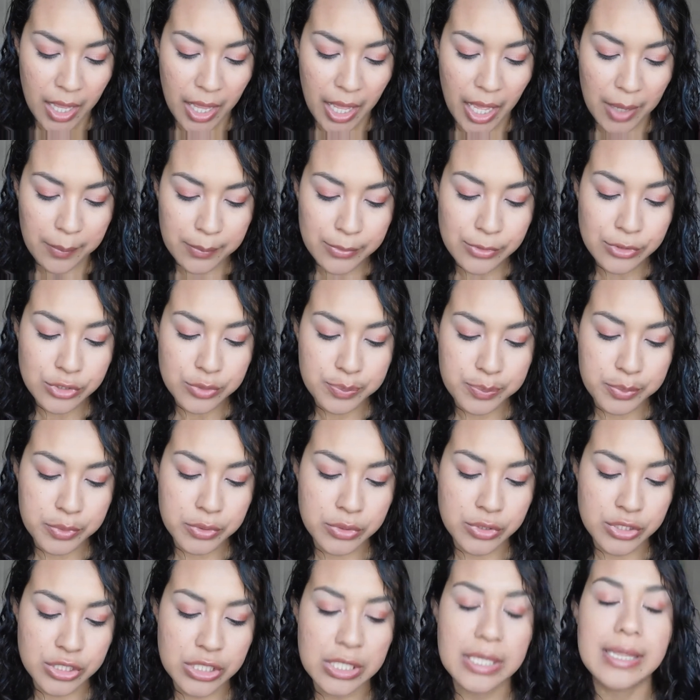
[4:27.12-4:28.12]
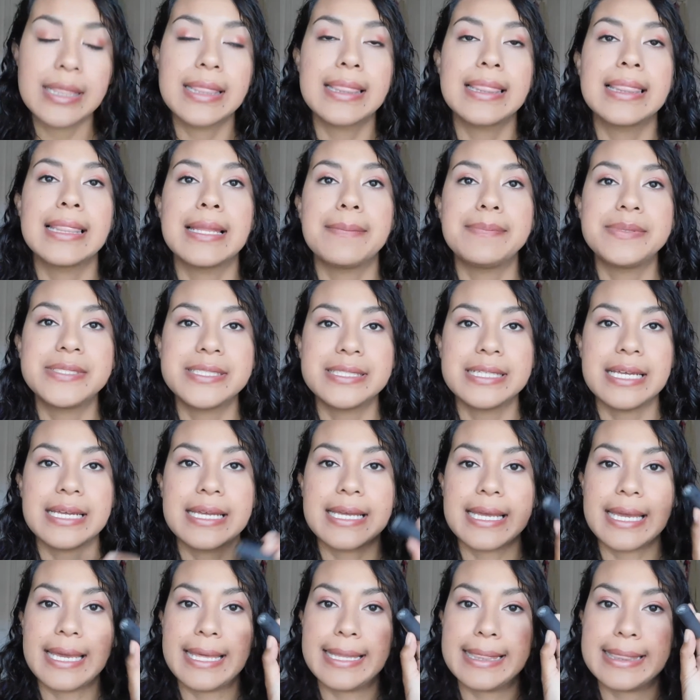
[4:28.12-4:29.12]
Mousse Moose Bouche
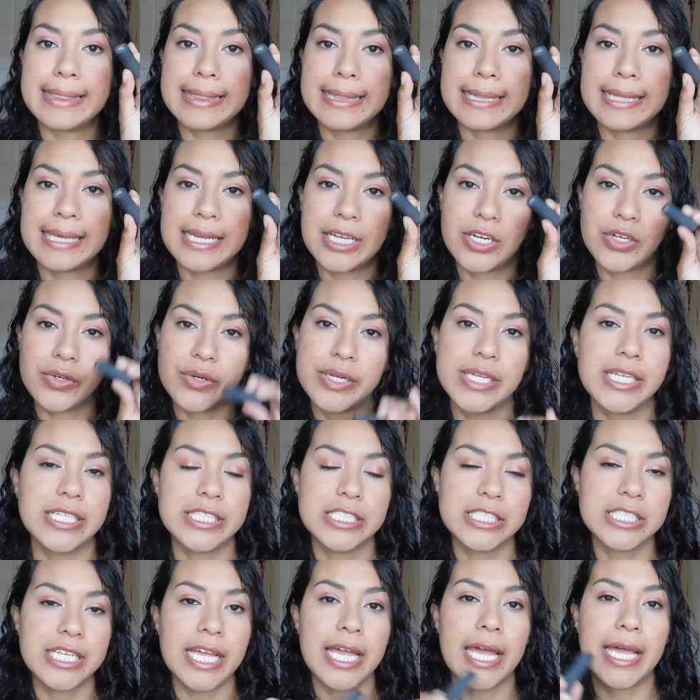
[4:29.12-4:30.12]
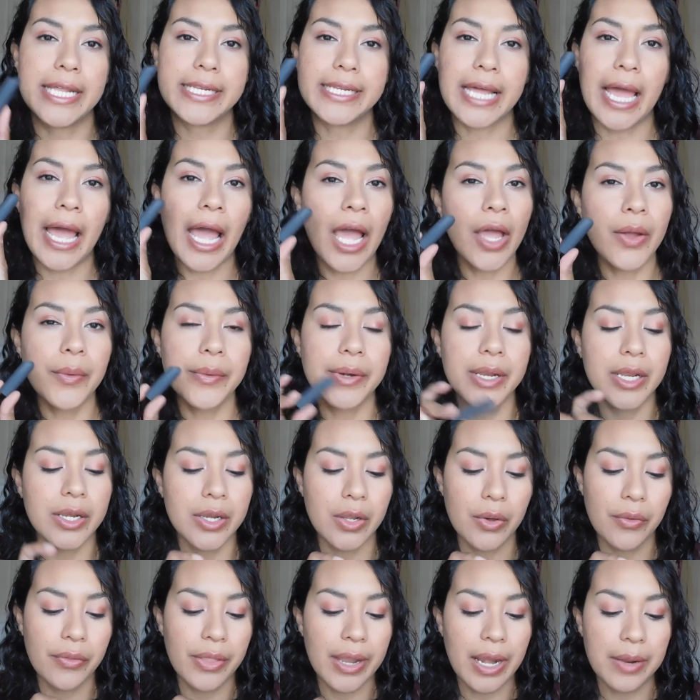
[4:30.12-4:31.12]
lipstick in licorice. And I already
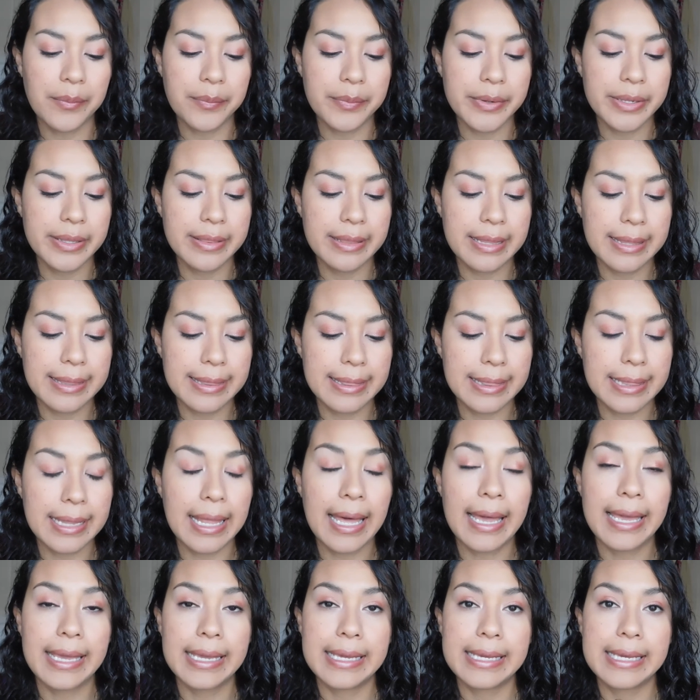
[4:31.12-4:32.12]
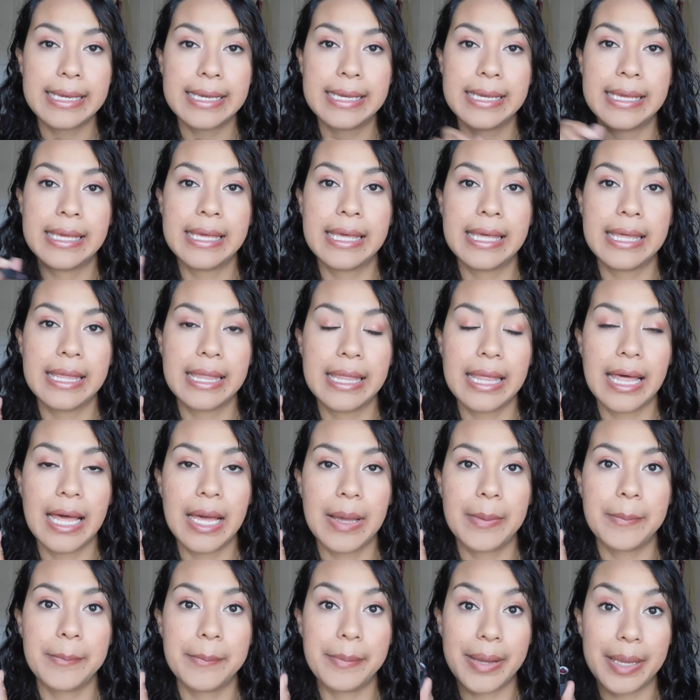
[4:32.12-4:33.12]
know that I really like
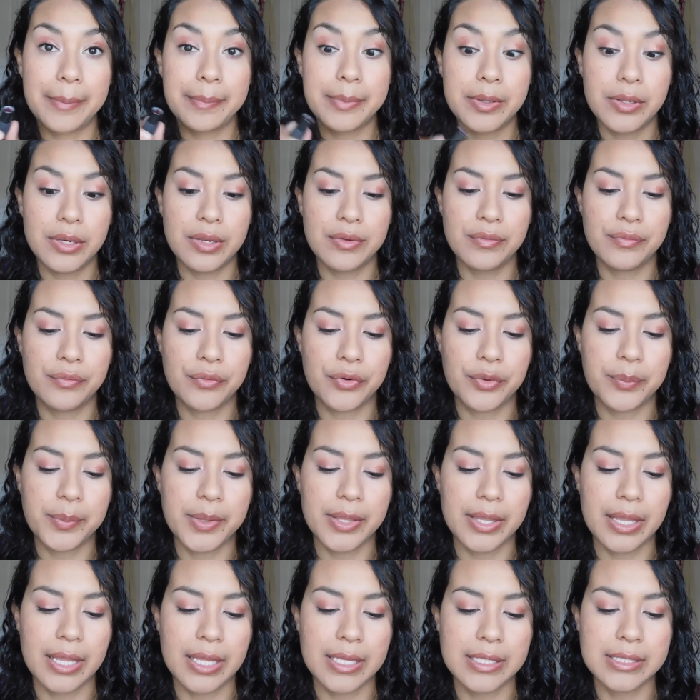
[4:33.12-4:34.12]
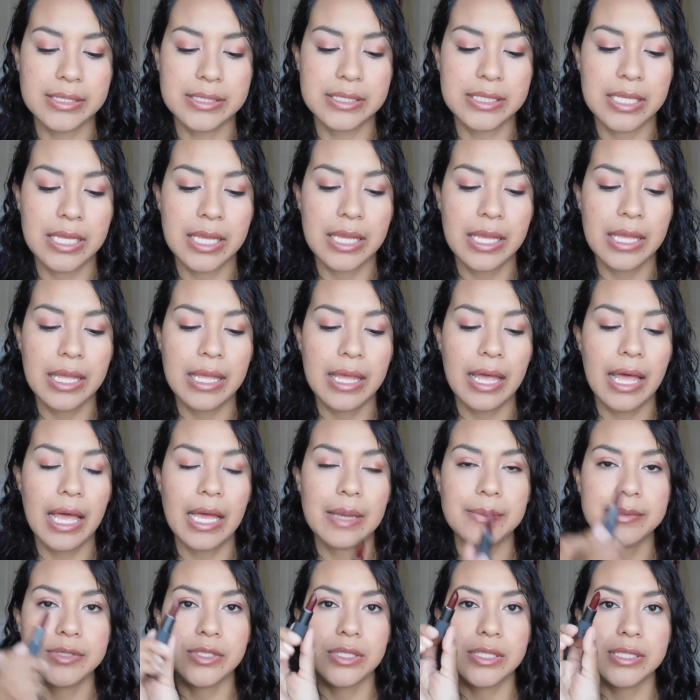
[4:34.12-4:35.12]
um, Bite Beauty formulas.
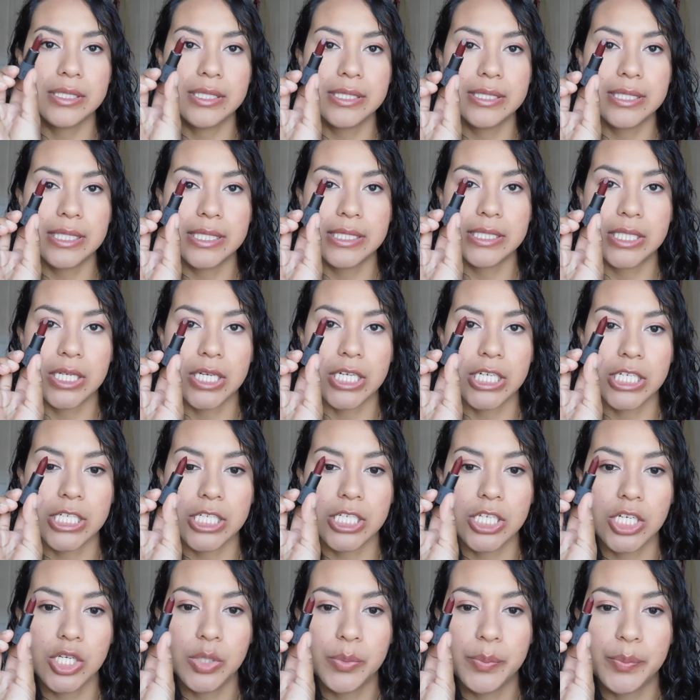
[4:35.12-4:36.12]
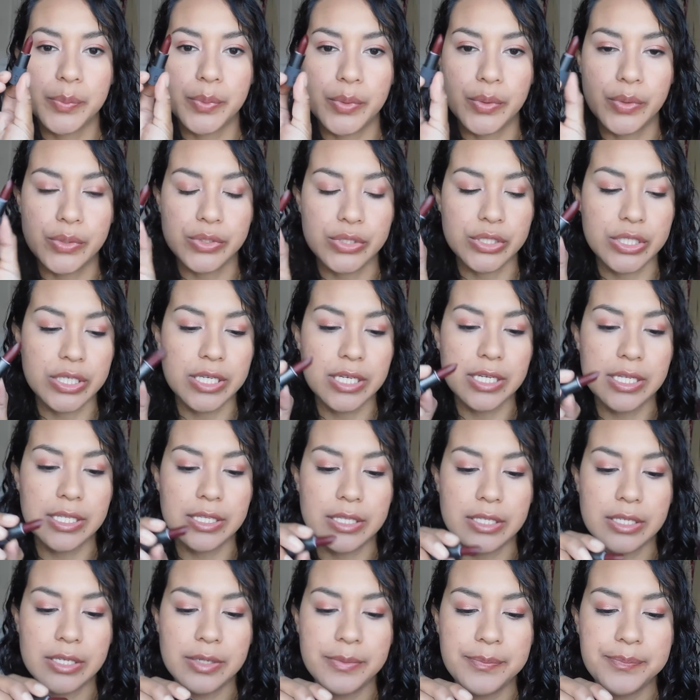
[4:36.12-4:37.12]
Um, so this is a dark, bold
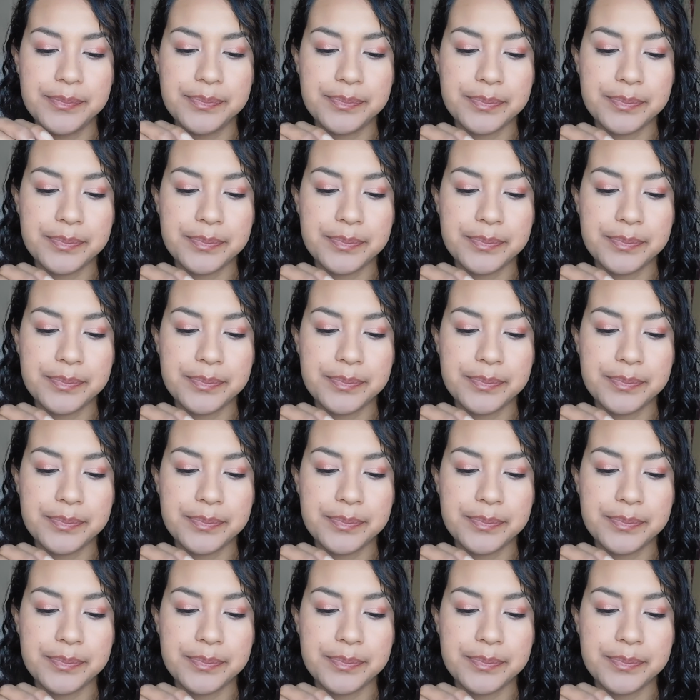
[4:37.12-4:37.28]
color.